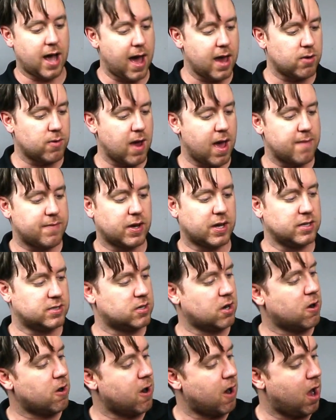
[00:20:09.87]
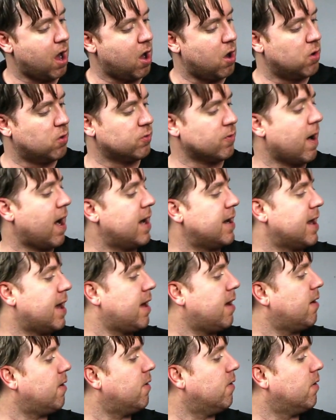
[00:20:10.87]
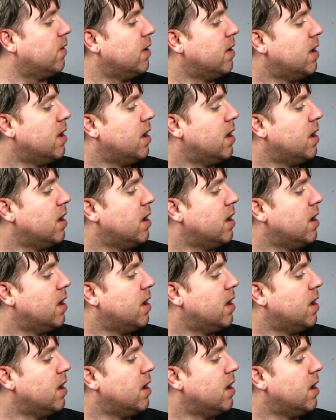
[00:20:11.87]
I don't have a guitar I own right now